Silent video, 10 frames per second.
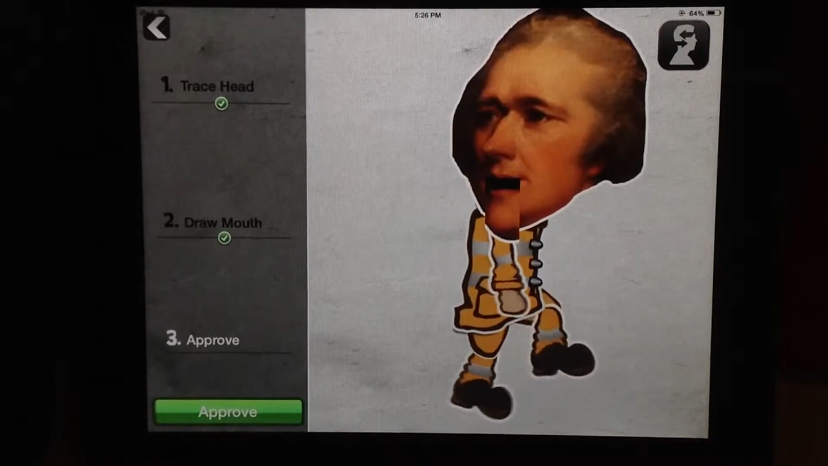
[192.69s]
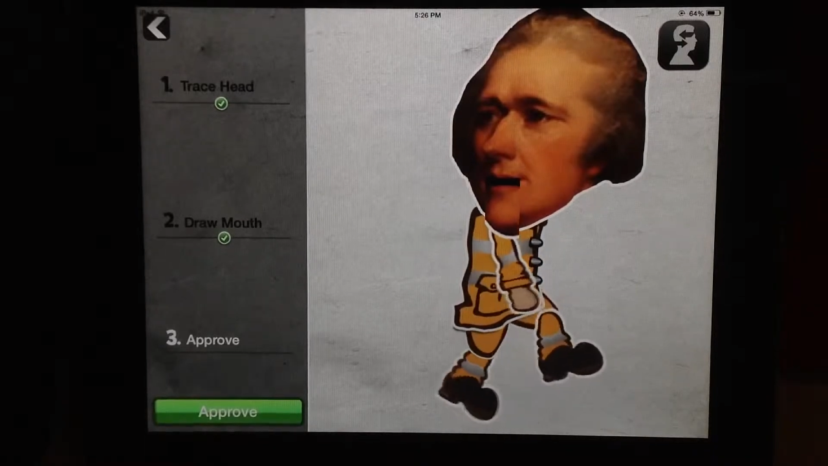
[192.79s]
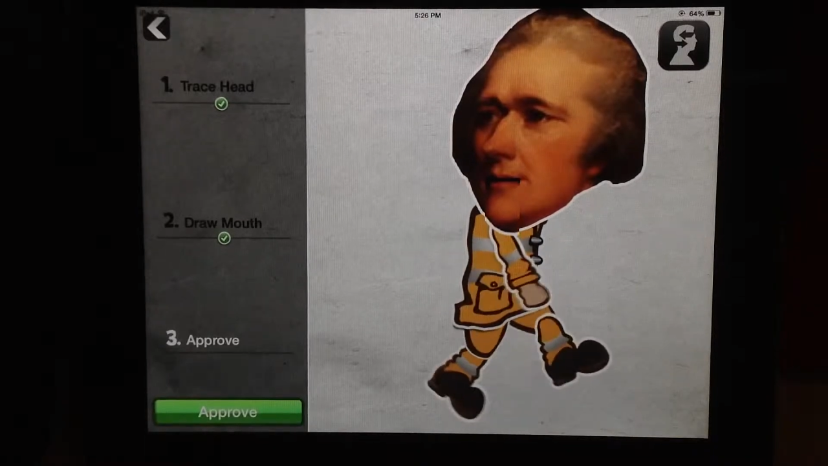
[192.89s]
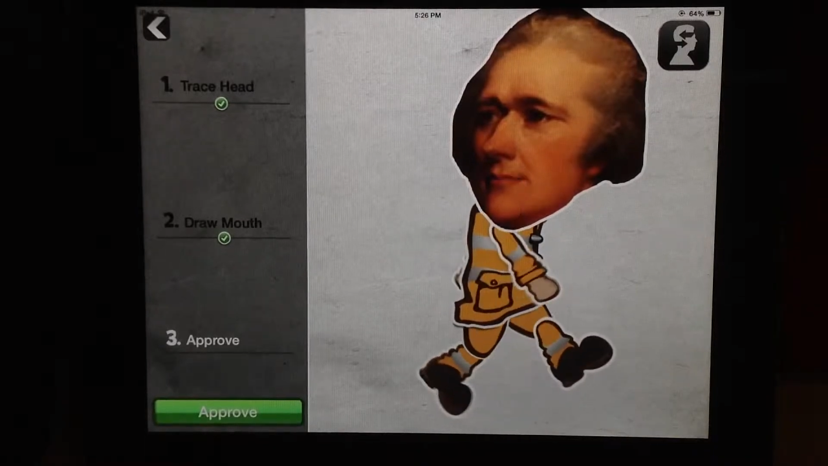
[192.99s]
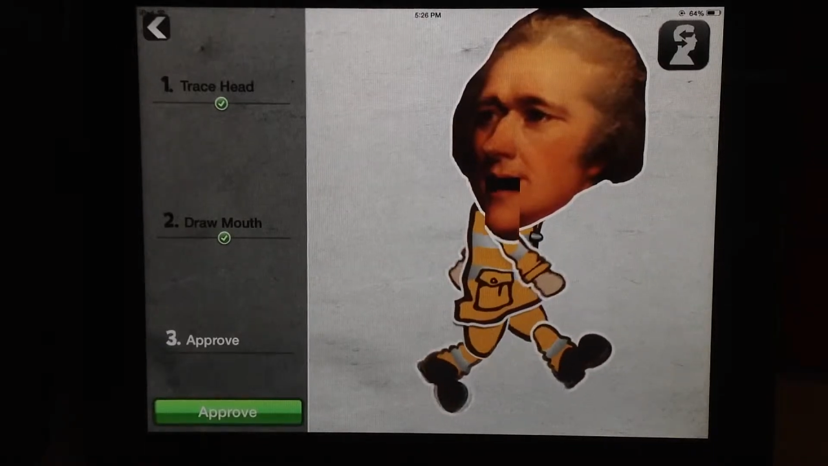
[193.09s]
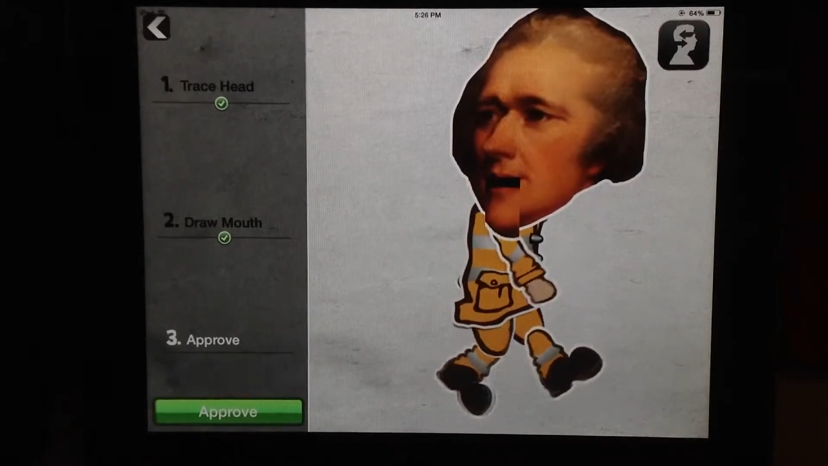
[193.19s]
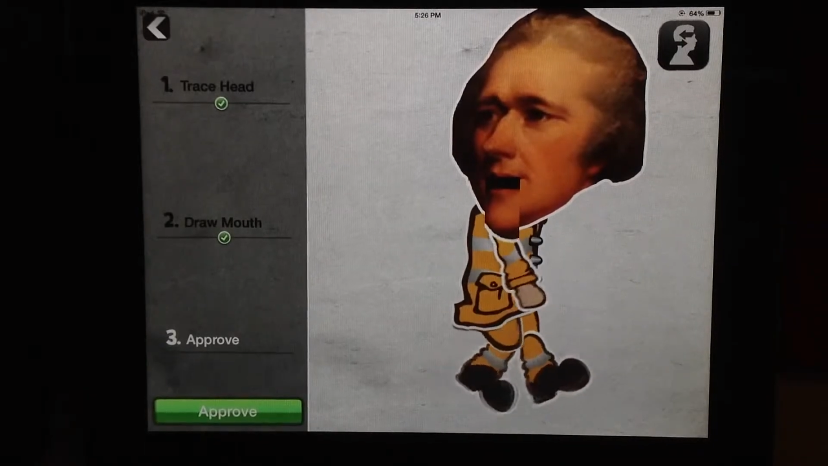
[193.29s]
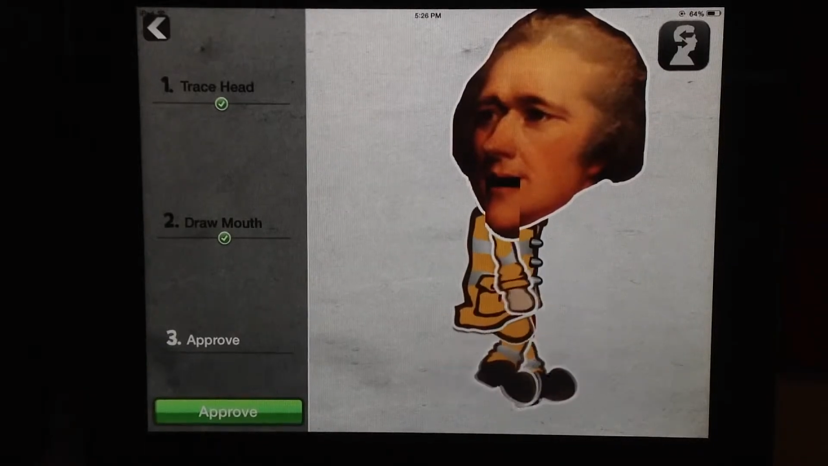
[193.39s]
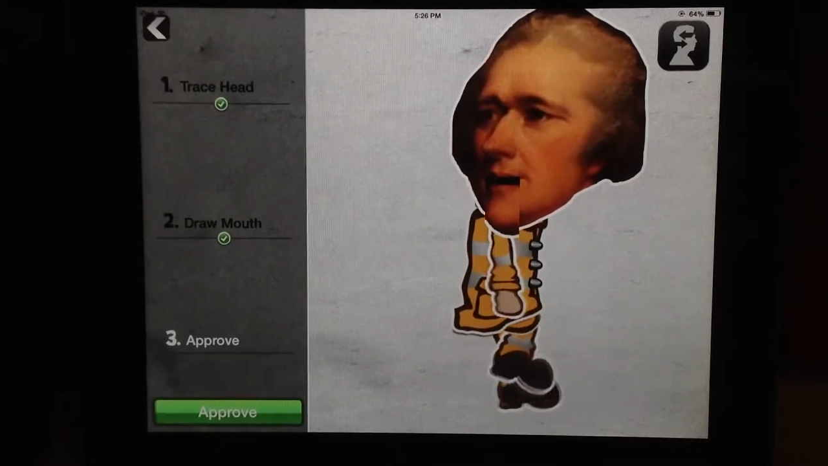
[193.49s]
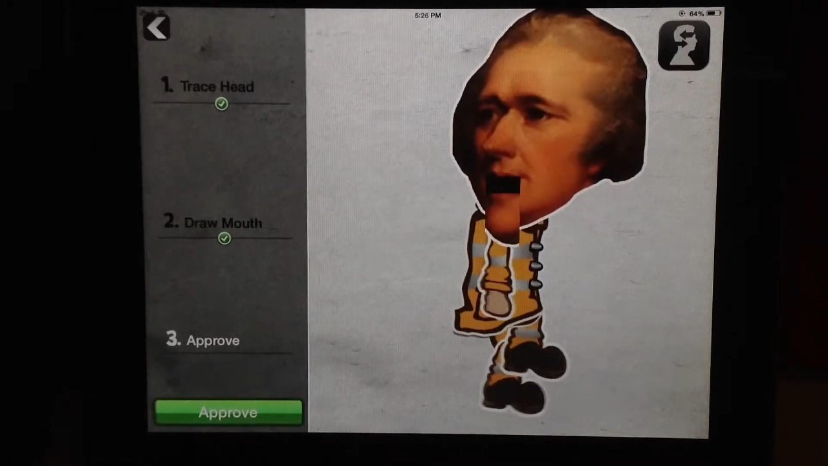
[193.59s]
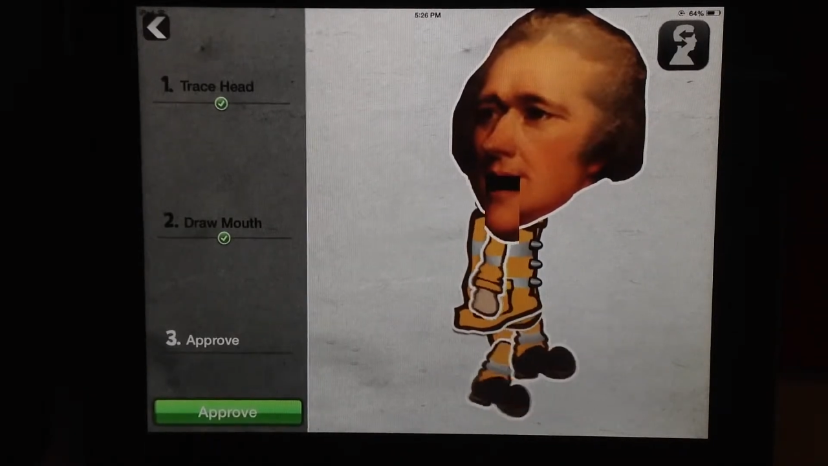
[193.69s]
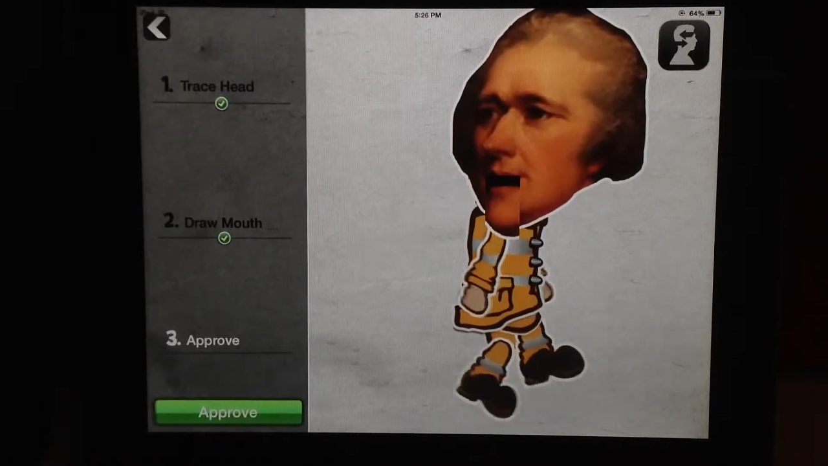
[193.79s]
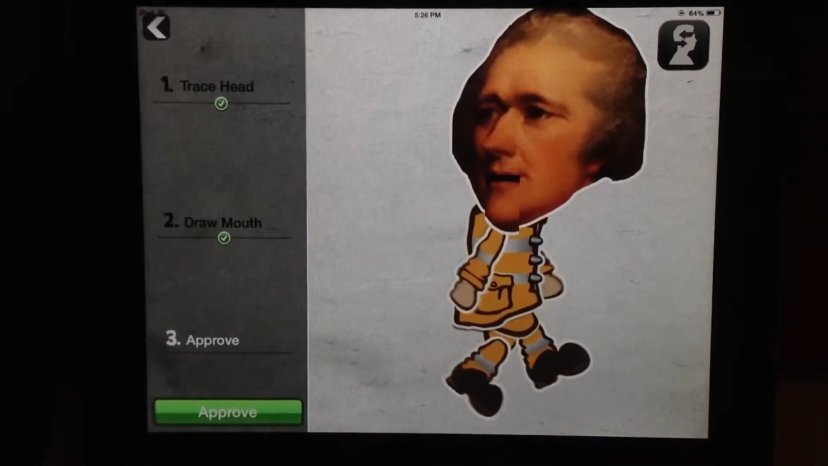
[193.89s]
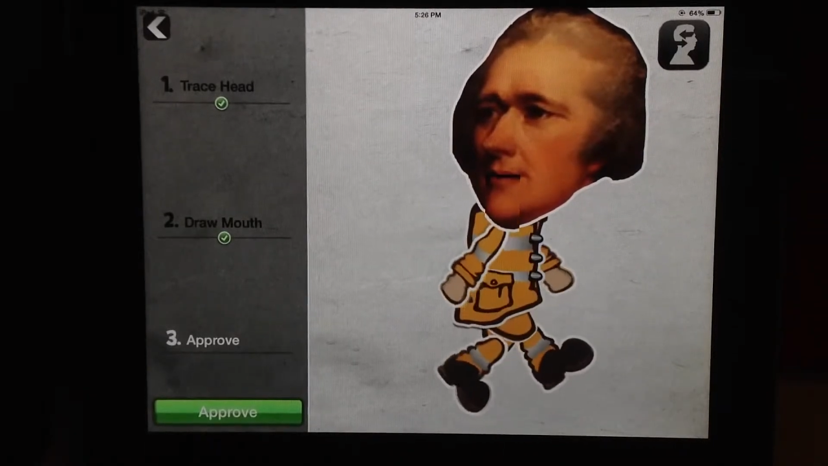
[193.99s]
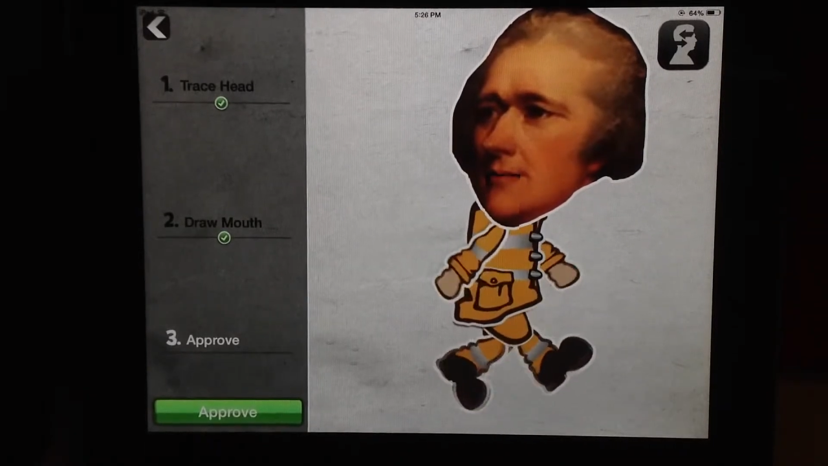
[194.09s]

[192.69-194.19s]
Because it's picking up my audio.